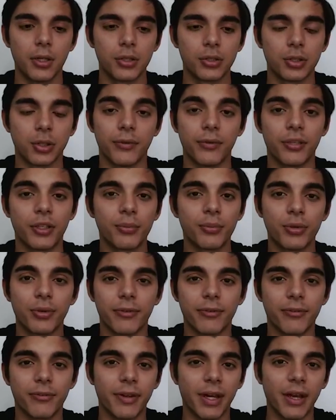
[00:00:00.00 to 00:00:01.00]
So if you can
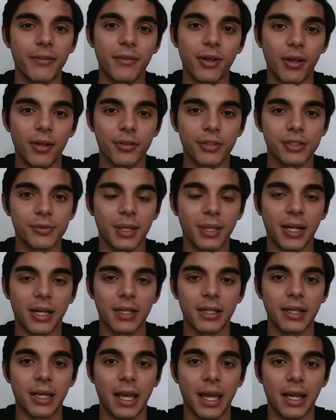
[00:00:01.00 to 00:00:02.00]
put $5
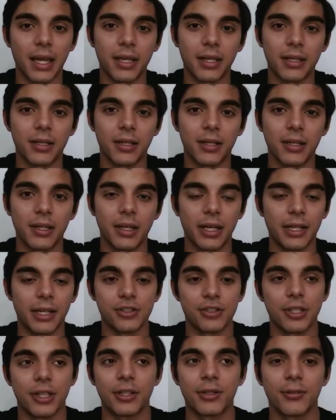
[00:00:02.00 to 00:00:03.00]
behind an ad
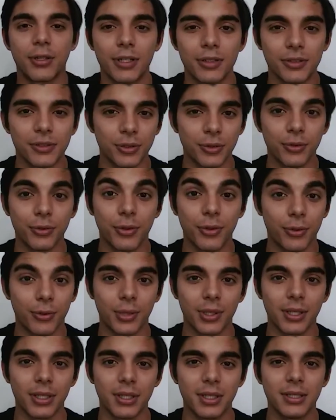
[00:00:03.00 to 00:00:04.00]
and generate
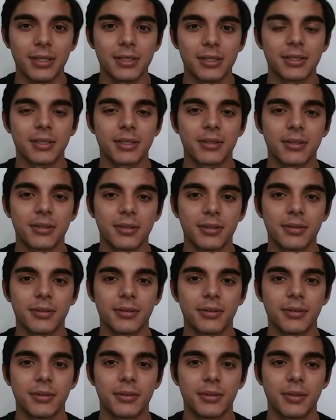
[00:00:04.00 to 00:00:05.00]
2-3 leads,
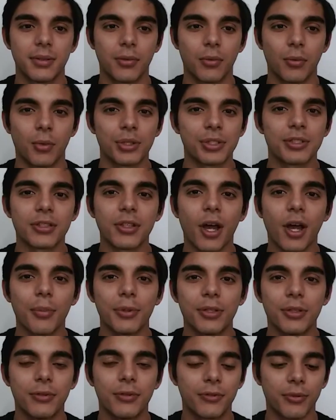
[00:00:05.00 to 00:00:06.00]
what's
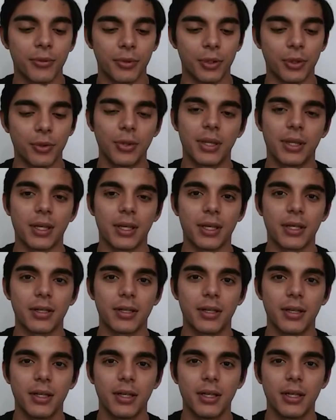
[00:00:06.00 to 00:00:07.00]
stopping you from doing that?
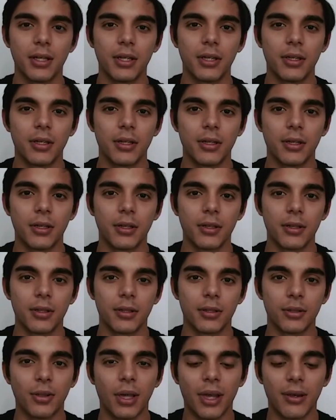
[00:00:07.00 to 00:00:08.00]

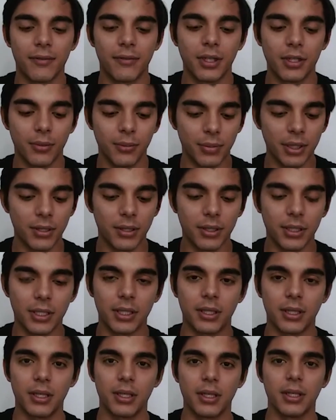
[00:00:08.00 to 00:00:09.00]
You have the
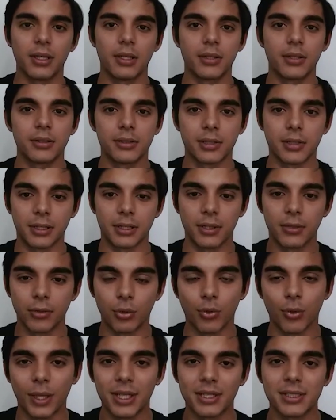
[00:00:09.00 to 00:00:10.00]
ability to
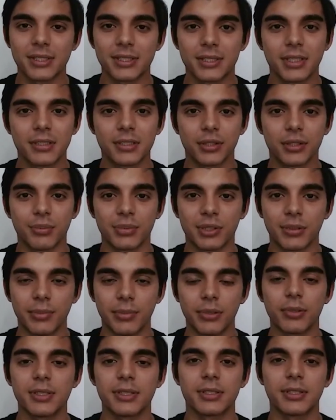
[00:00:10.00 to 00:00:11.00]
create a system, to
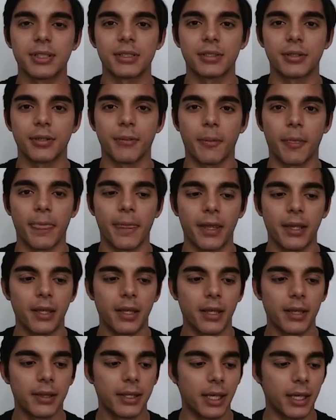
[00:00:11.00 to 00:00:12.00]
build a system
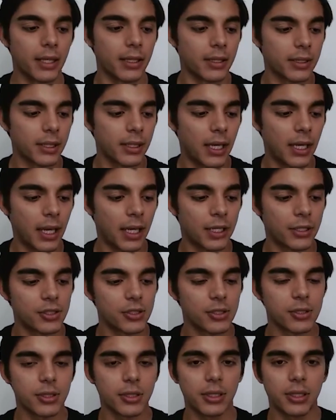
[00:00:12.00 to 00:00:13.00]
that can
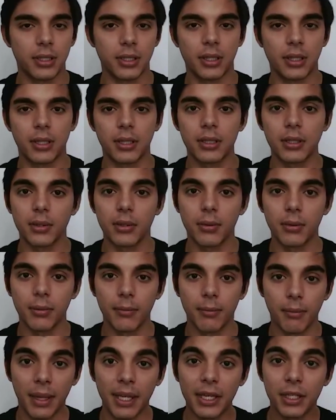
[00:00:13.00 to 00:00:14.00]
actually
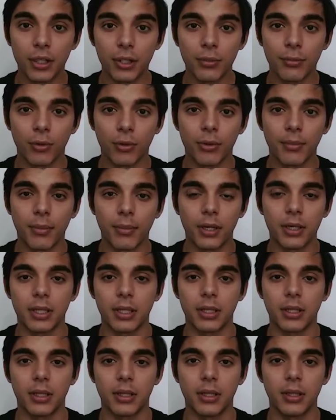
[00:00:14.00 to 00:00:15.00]
make you more
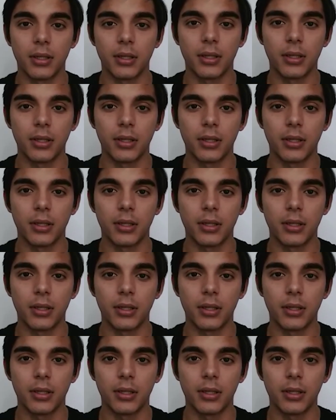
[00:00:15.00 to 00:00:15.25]
money,